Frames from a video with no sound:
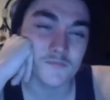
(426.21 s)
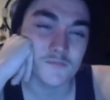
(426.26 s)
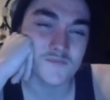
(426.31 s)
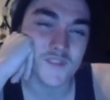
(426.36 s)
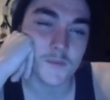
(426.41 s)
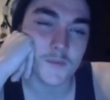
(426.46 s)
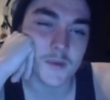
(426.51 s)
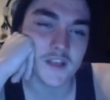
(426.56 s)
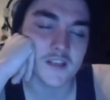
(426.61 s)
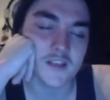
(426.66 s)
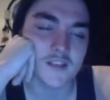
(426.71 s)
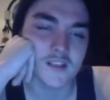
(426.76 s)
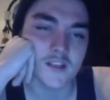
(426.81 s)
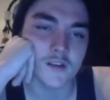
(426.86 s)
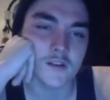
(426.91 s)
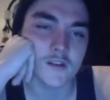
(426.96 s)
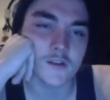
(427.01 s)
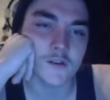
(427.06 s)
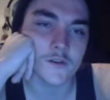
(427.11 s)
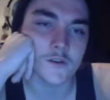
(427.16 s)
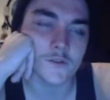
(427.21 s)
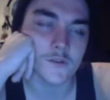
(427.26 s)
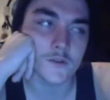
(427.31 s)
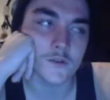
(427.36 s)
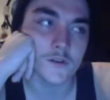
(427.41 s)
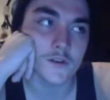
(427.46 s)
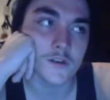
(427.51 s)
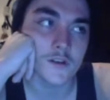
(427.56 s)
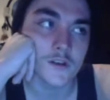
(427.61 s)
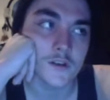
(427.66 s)
depending
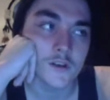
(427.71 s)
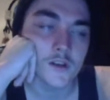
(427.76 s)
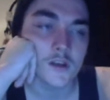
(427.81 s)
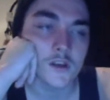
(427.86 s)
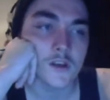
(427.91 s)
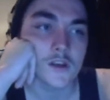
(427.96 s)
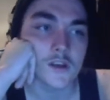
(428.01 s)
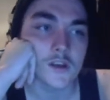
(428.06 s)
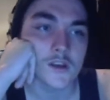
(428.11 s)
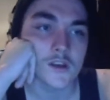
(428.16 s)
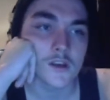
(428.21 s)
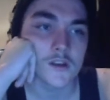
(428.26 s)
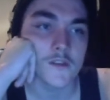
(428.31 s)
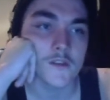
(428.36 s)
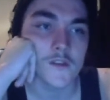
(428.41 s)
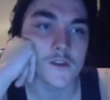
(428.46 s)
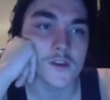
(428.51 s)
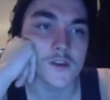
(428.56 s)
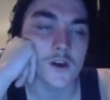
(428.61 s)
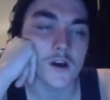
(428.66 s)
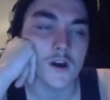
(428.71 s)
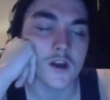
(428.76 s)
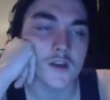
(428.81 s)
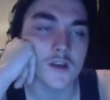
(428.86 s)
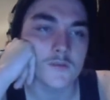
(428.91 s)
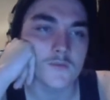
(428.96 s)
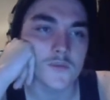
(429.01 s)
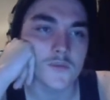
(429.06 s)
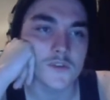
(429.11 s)
on the time,